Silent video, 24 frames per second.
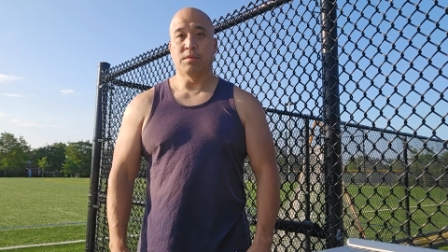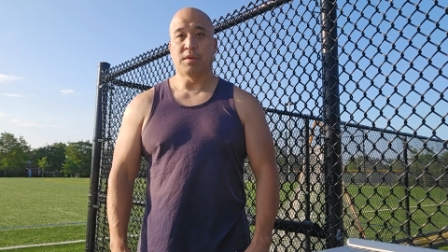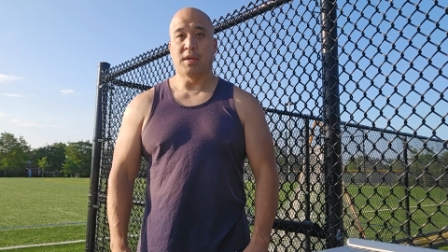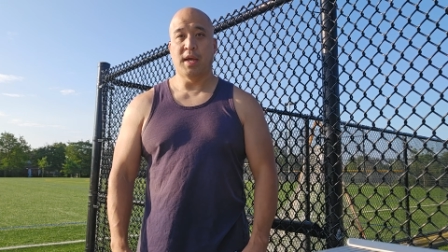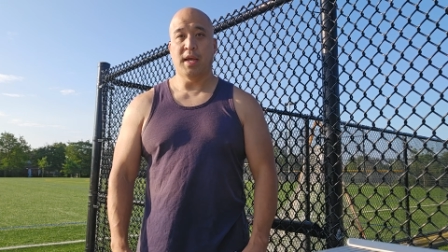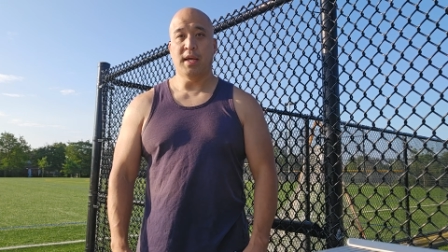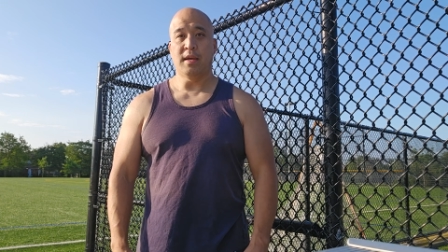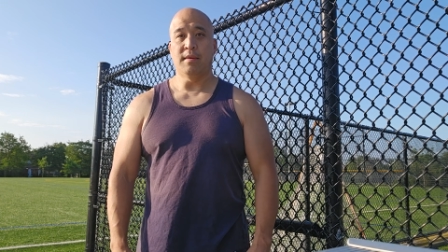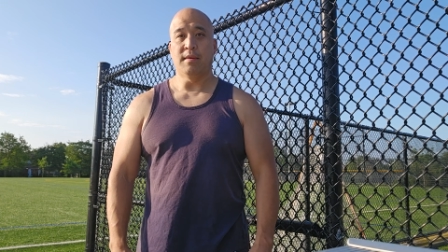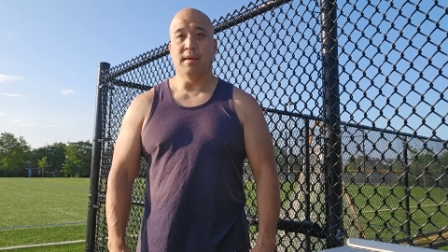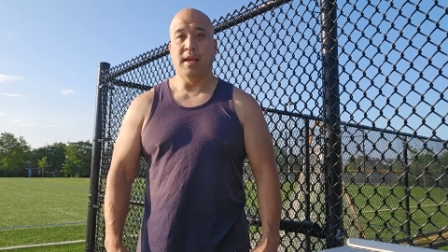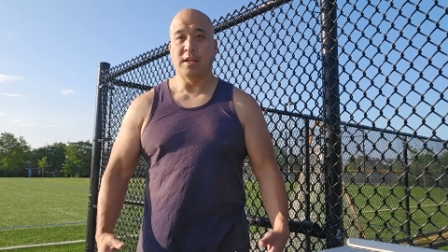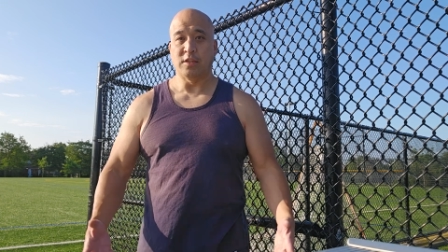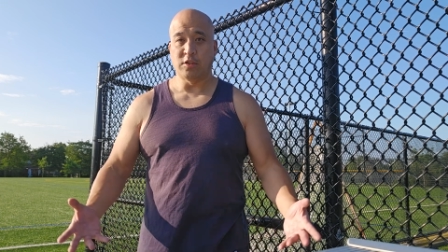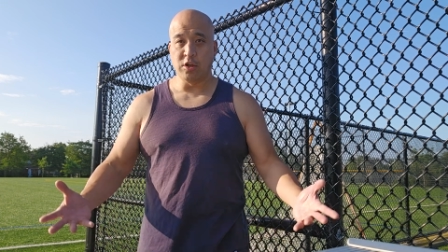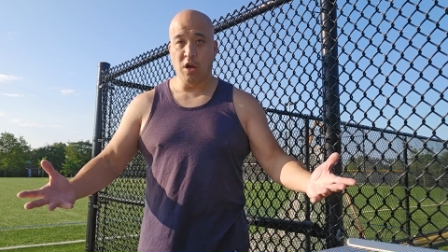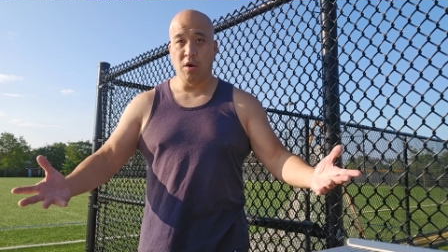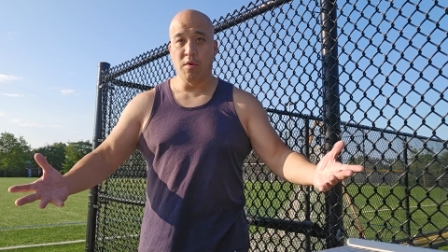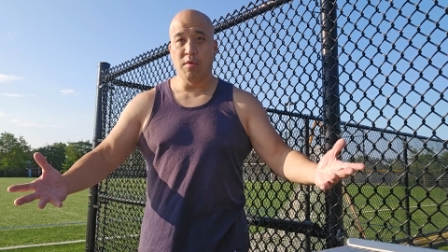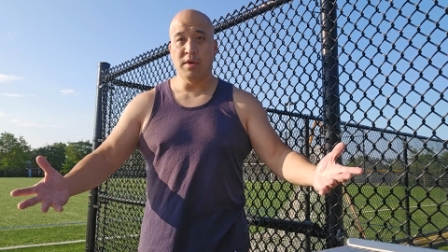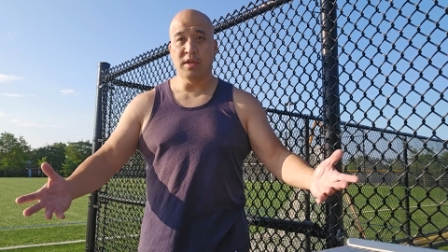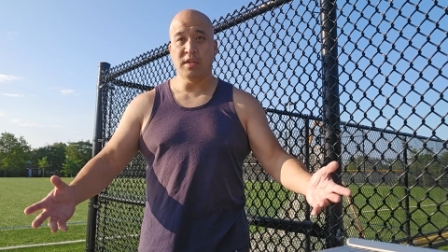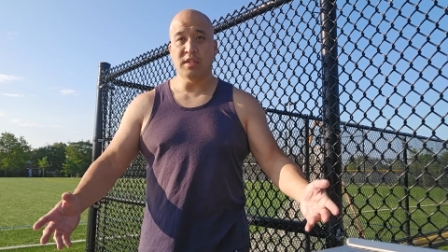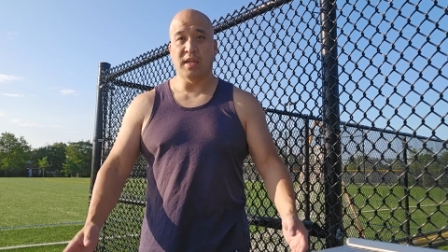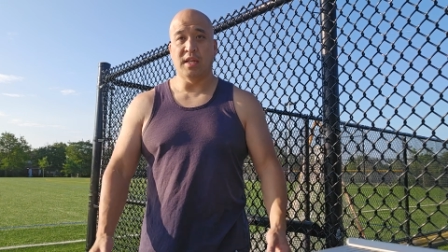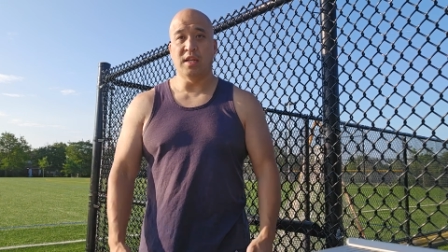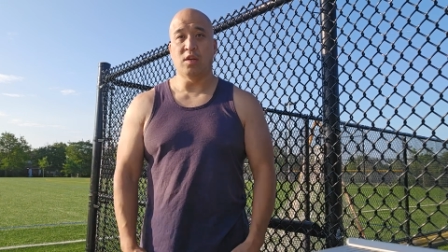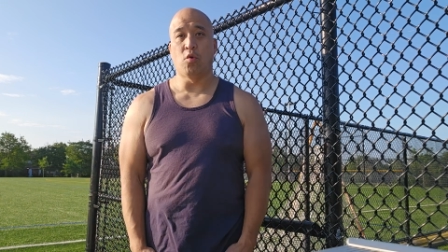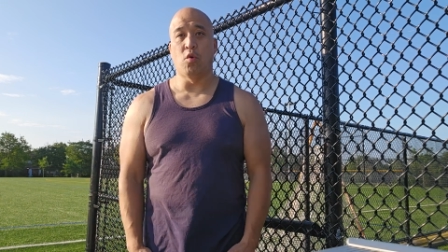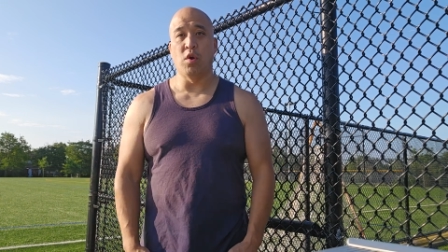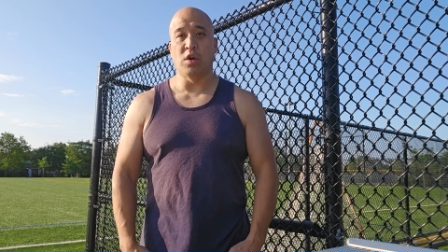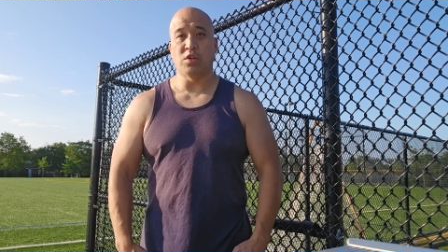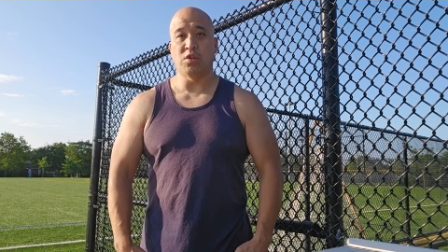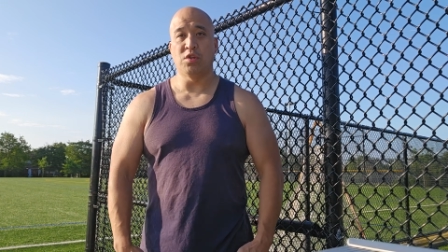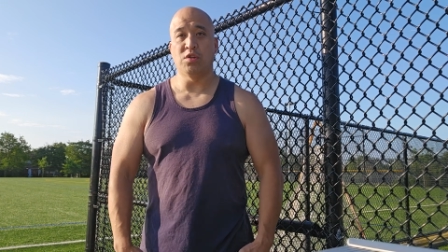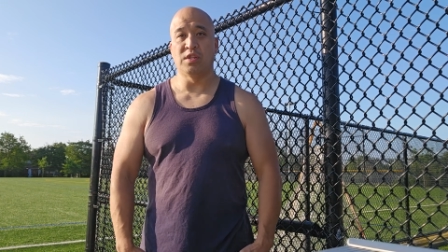Okay, as always, any
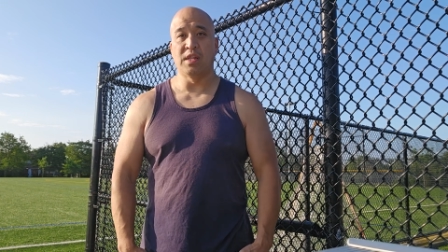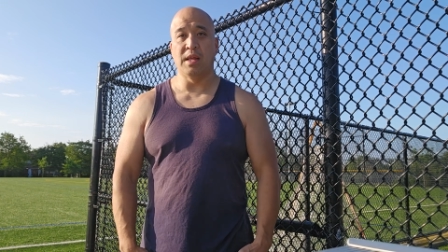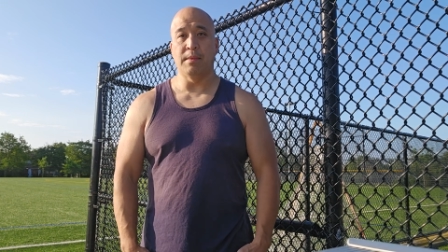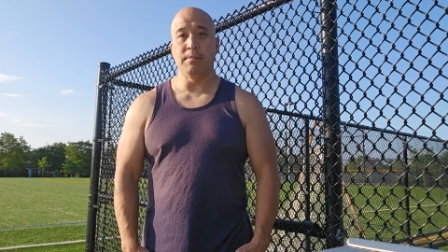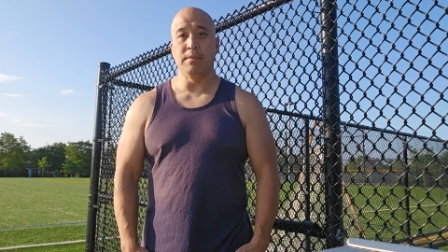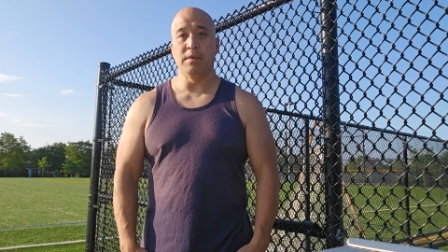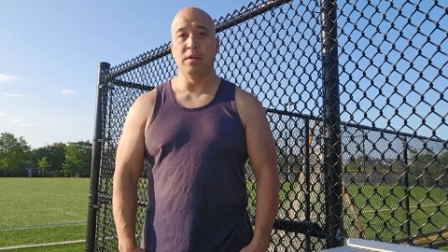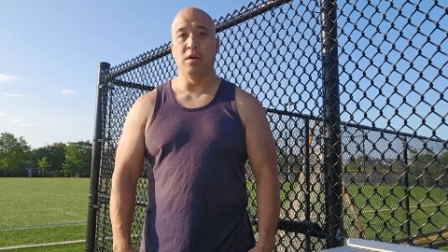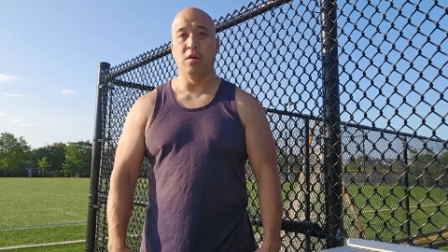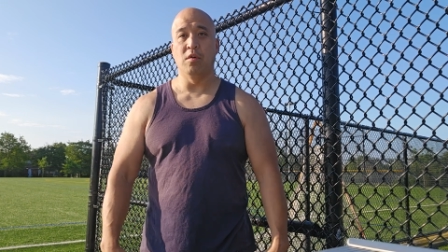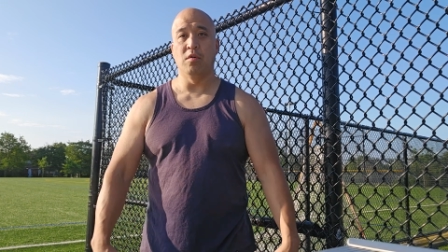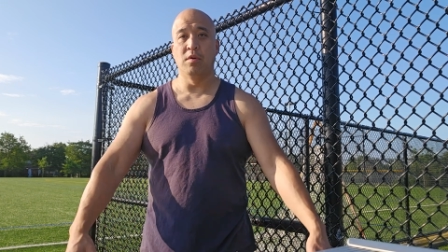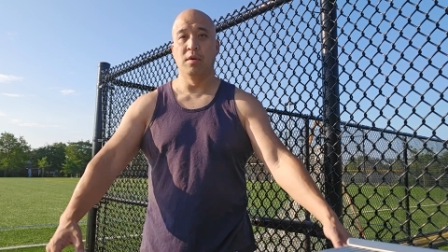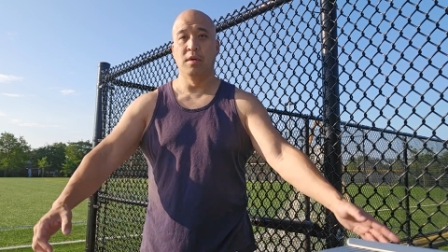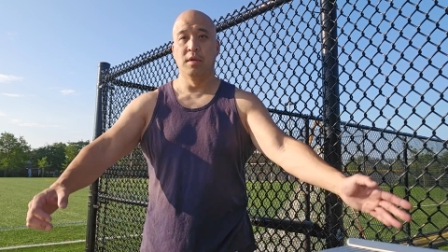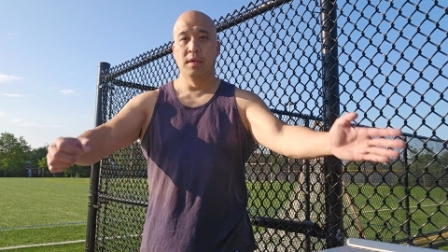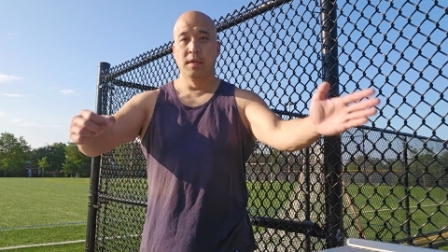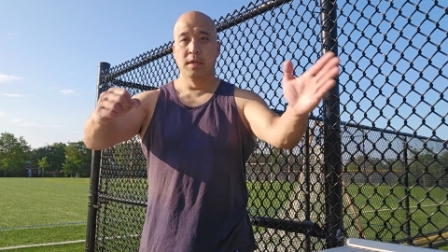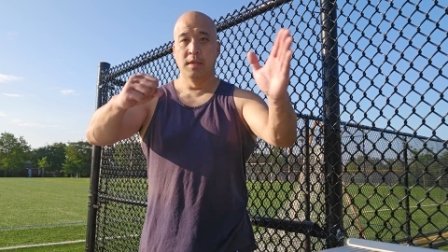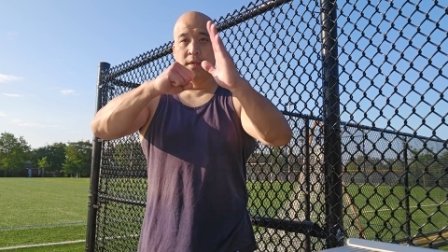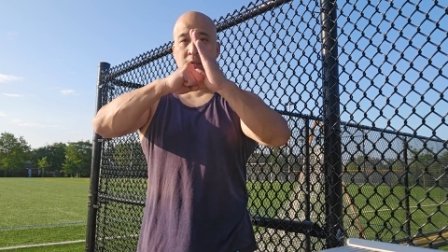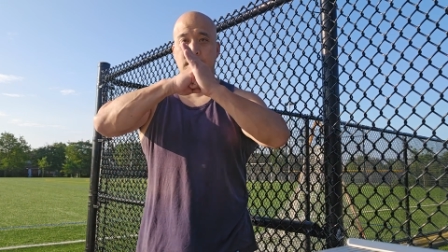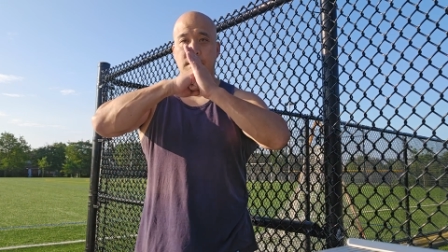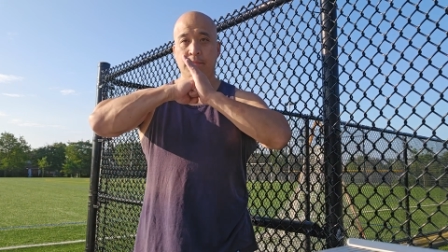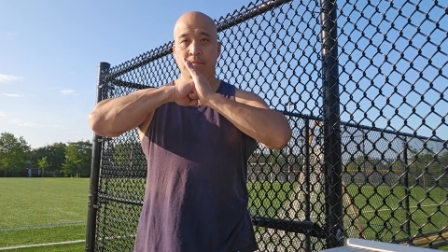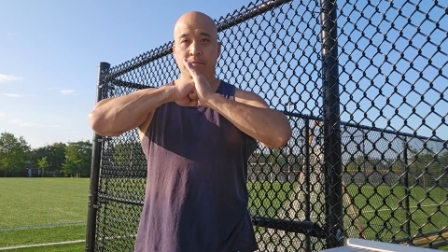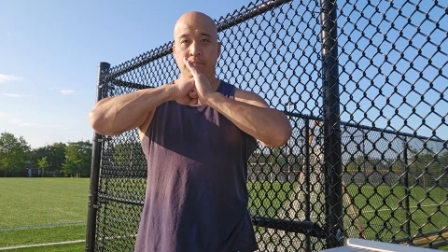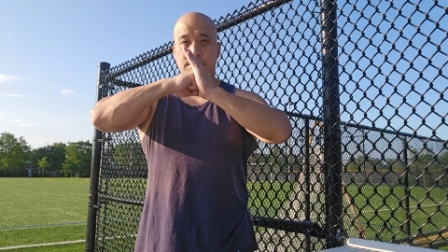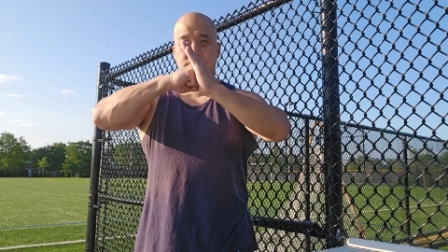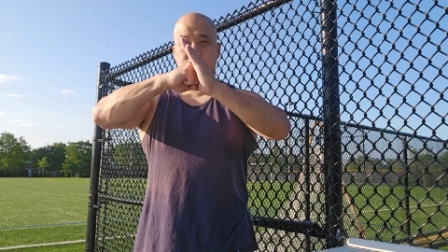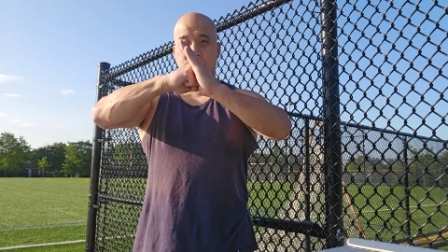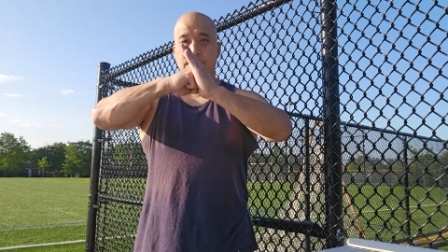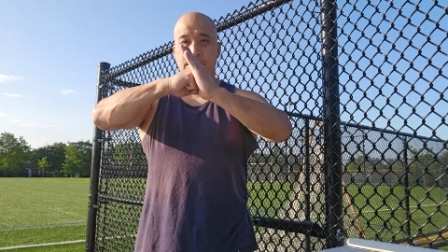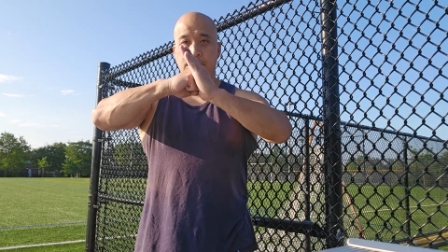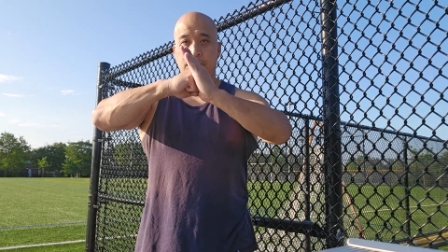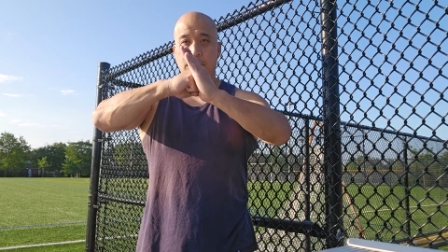questions, let me know.
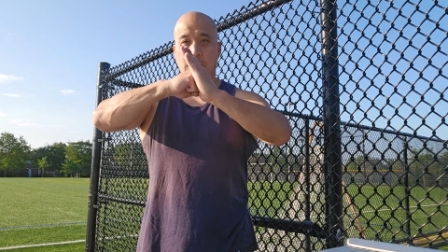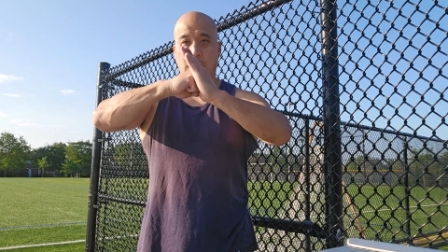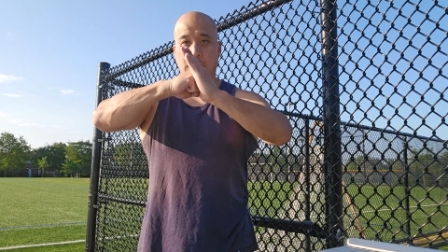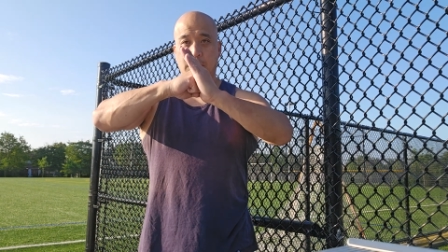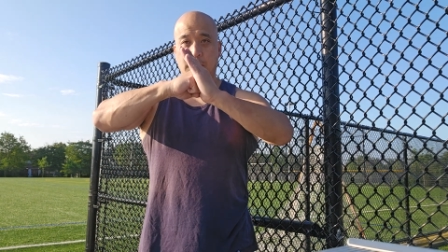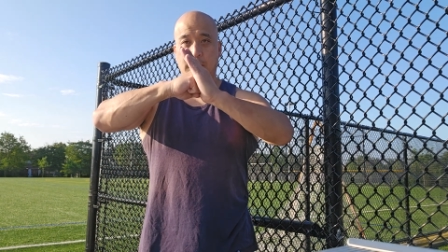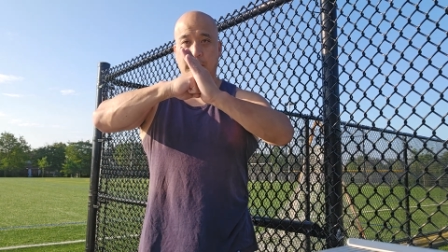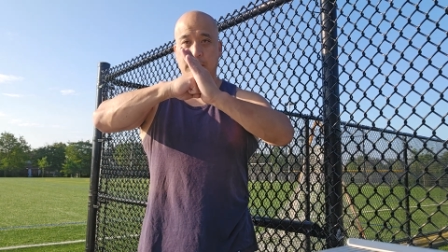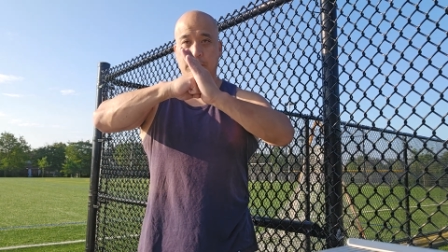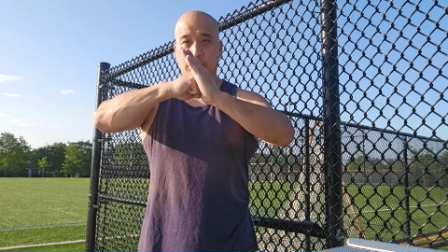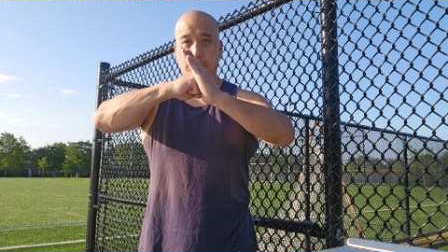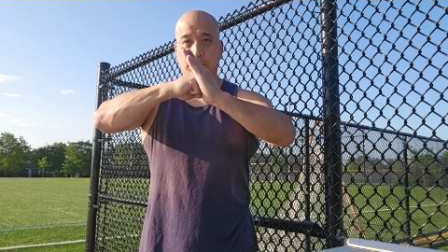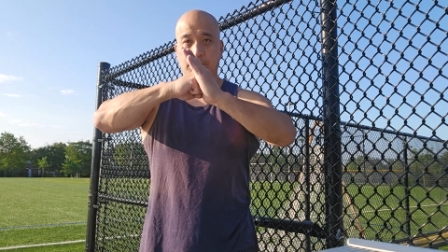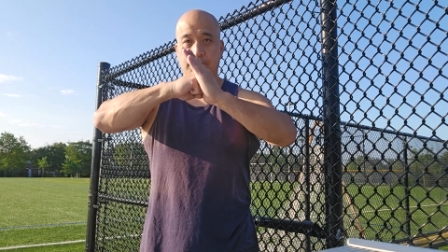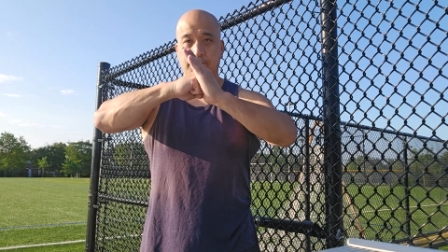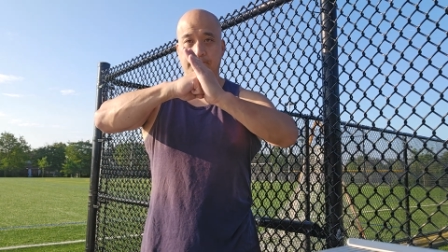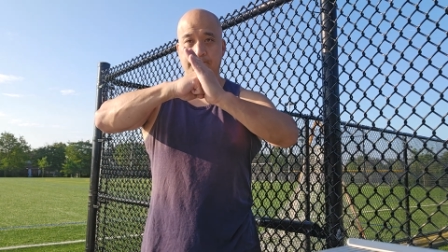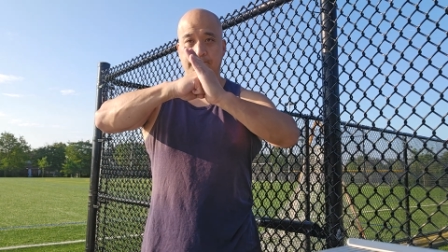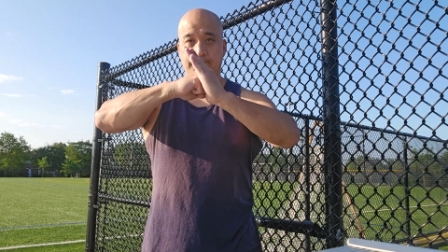Talk to you guys soon.